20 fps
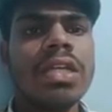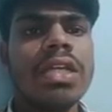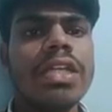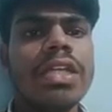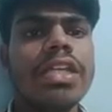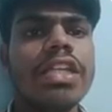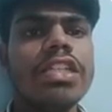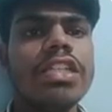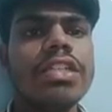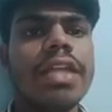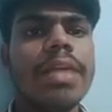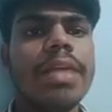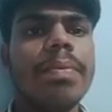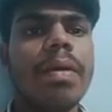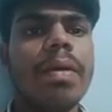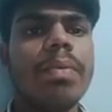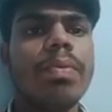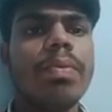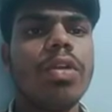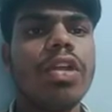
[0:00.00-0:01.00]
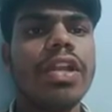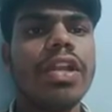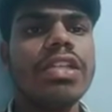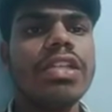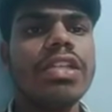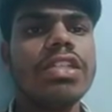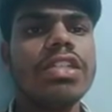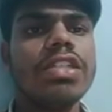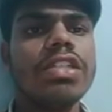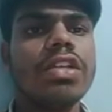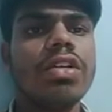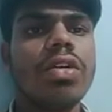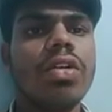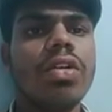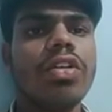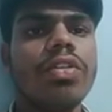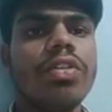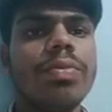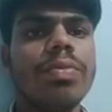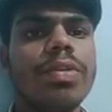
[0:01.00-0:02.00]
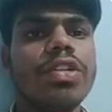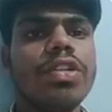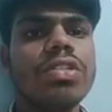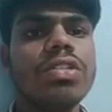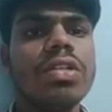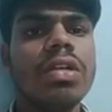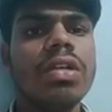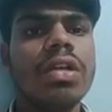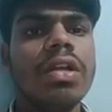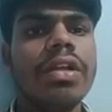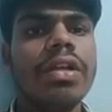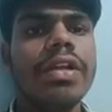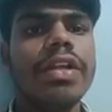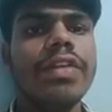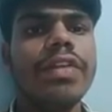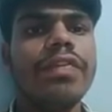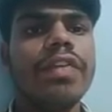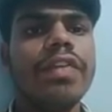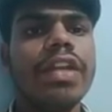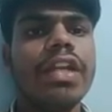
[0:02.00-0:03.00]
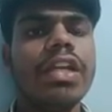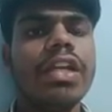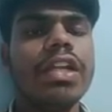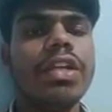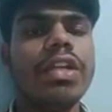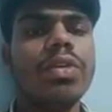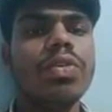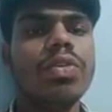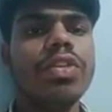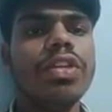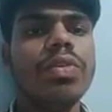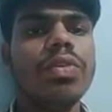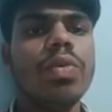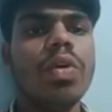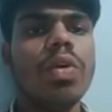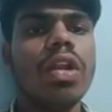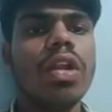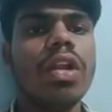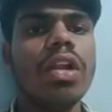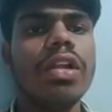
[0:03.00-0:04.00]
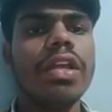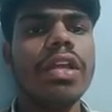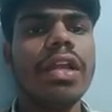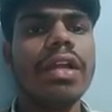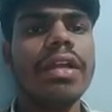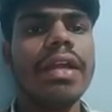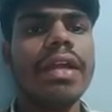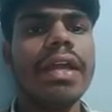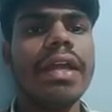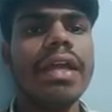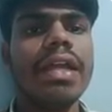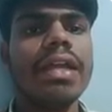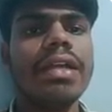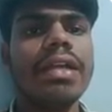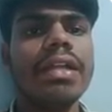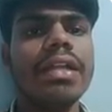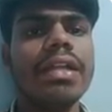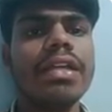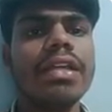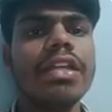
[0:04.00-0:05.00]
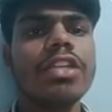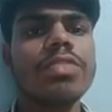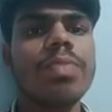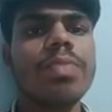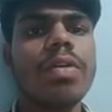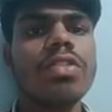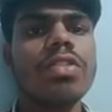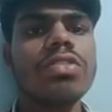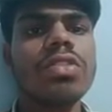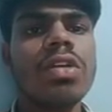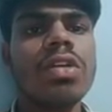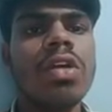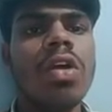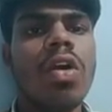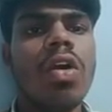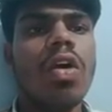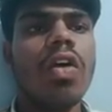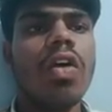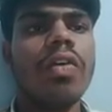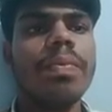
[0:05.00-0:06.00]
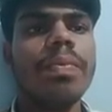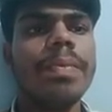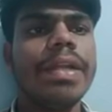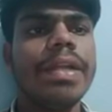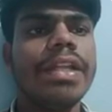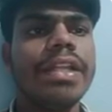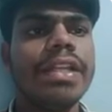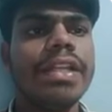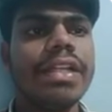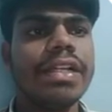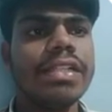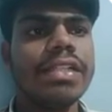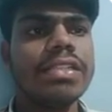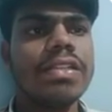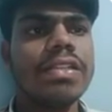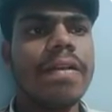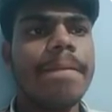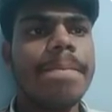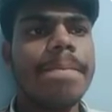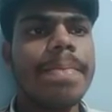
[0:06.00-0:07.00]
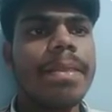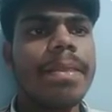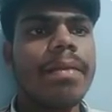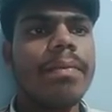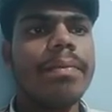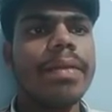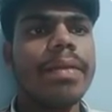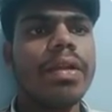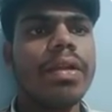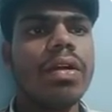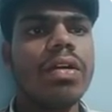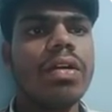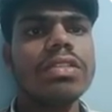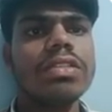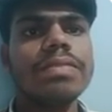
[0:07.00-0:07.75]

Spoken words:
Each type of polarization contributes differently to the overall dielectric response of materials because